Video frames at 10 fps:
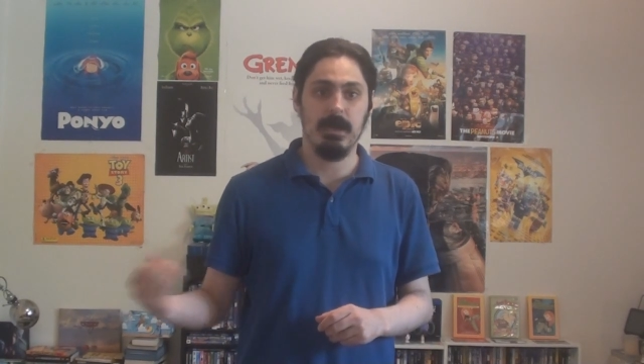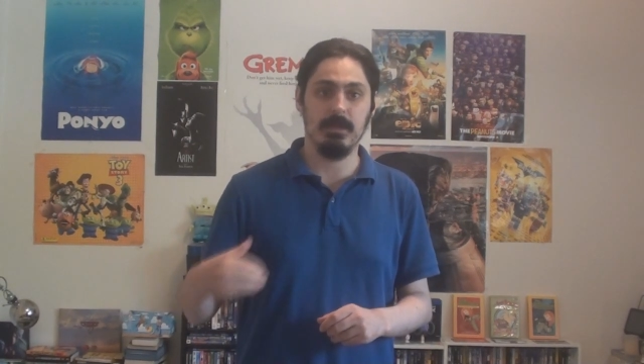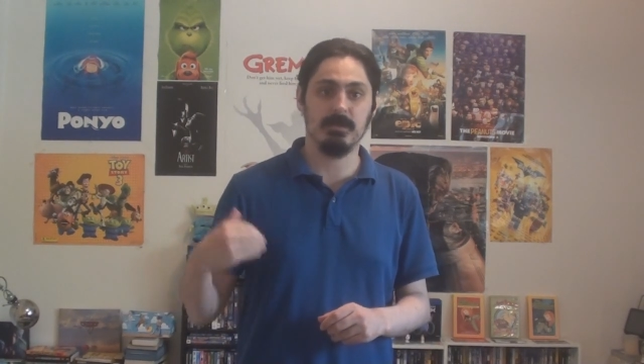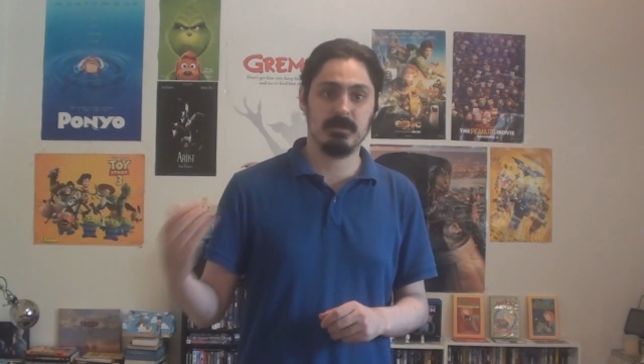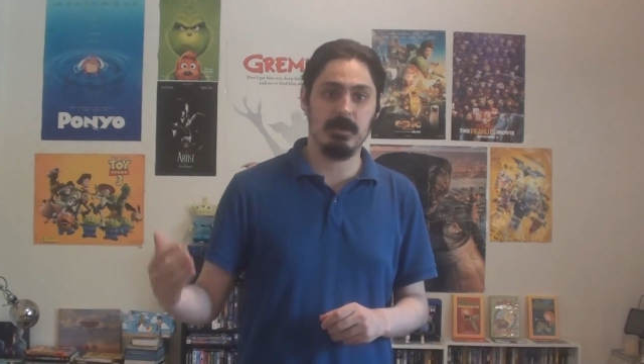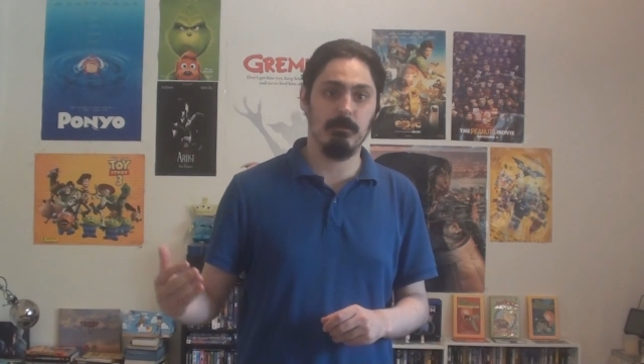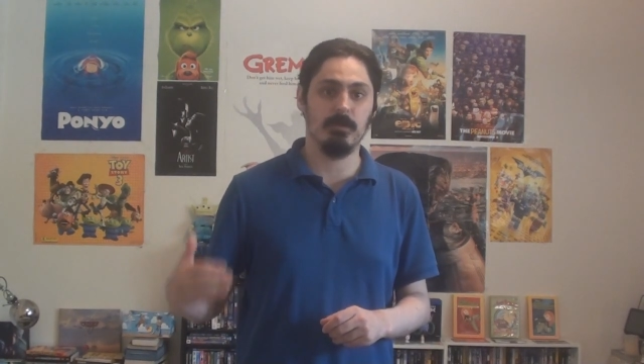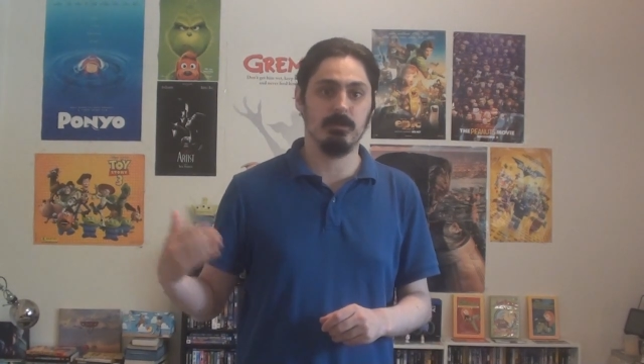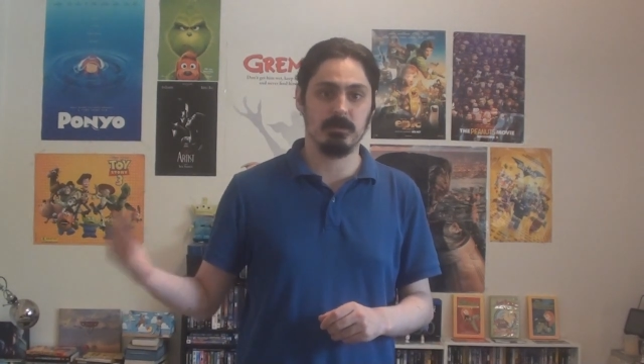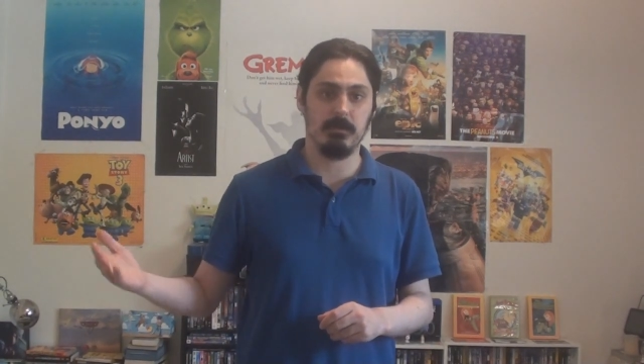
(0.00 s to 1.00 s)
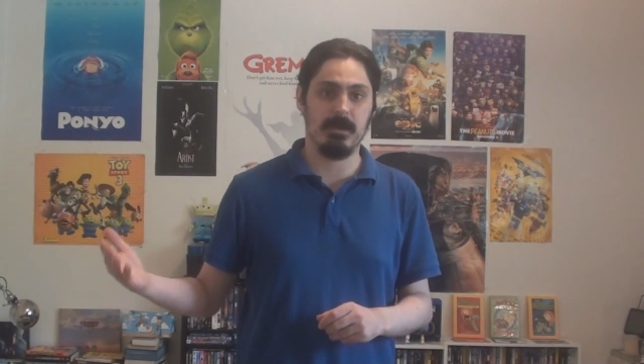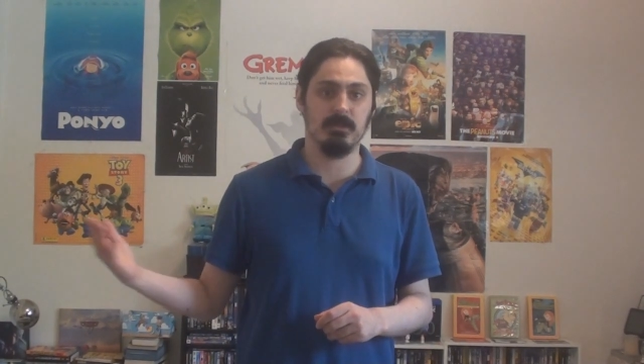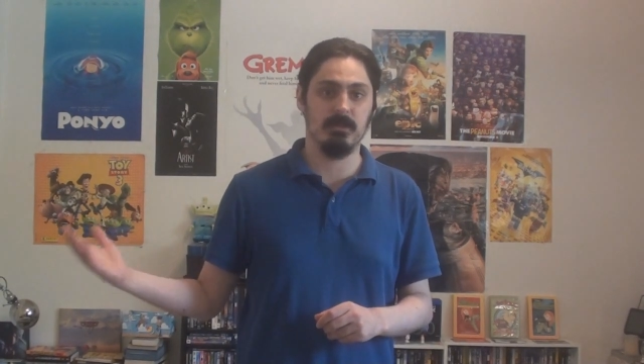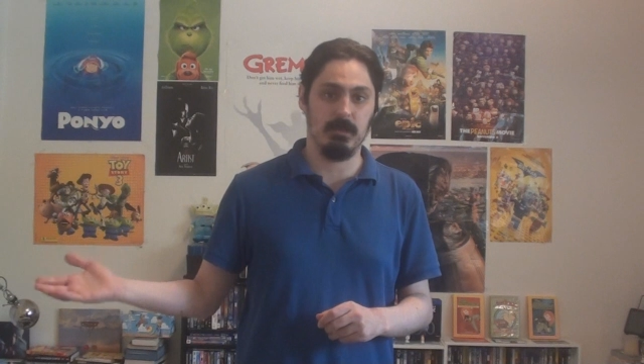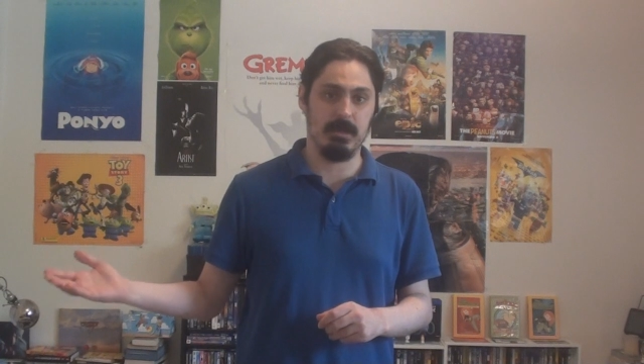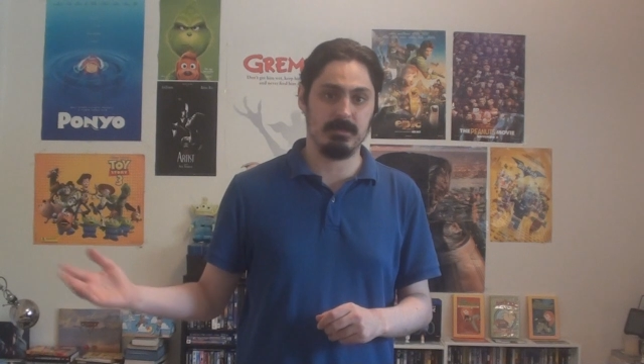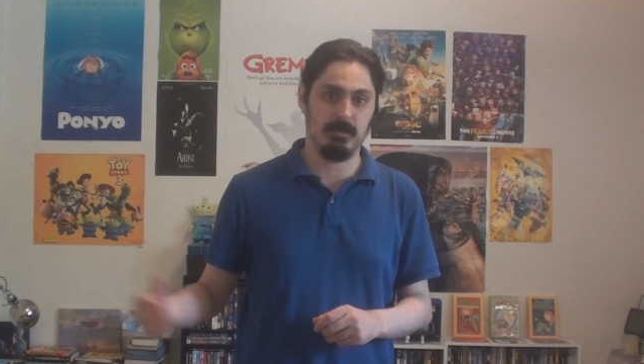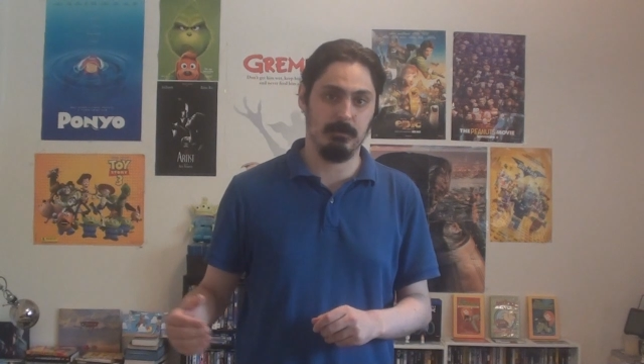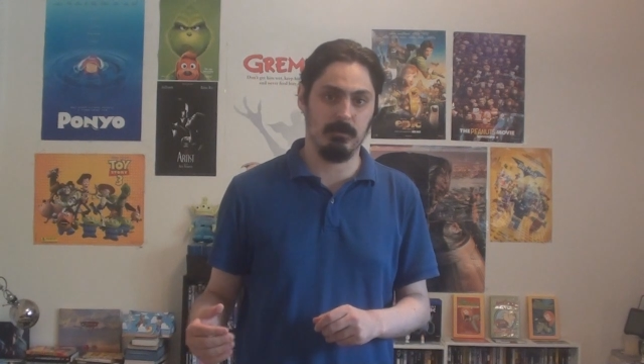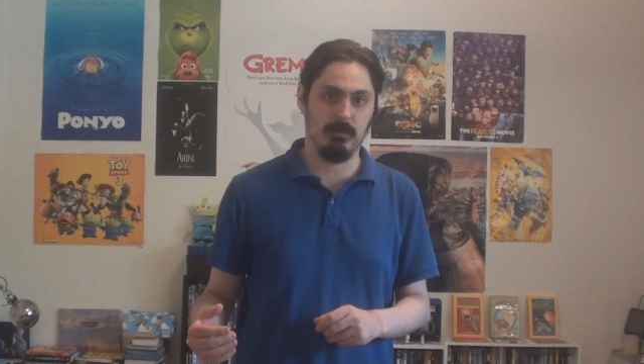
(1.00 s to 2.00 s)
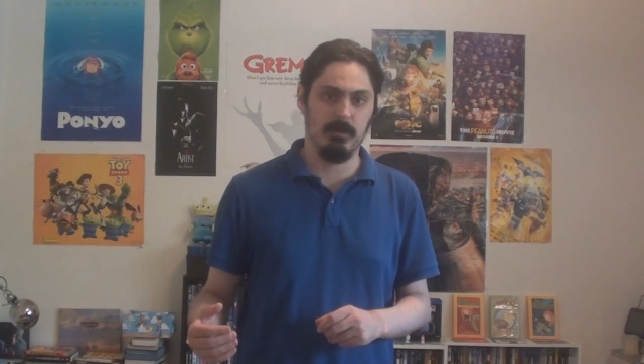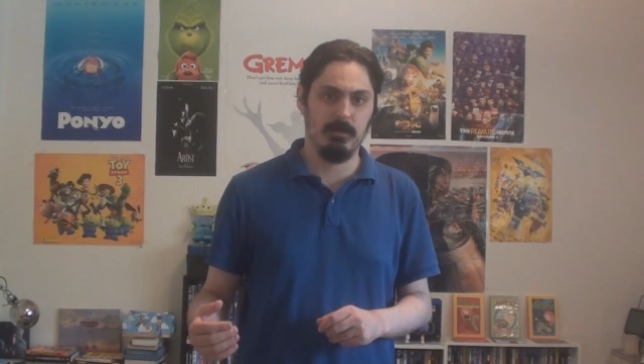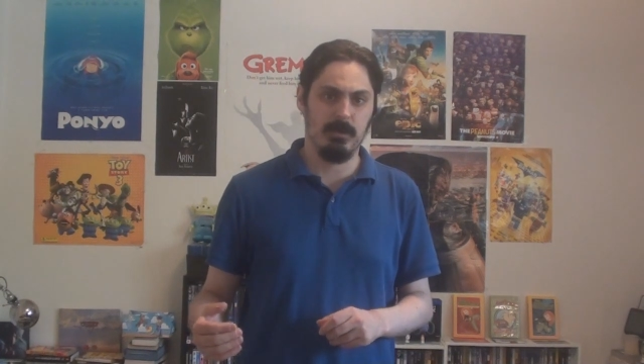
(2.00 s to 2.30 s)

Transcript: and the stepmother smashing the glass slipper.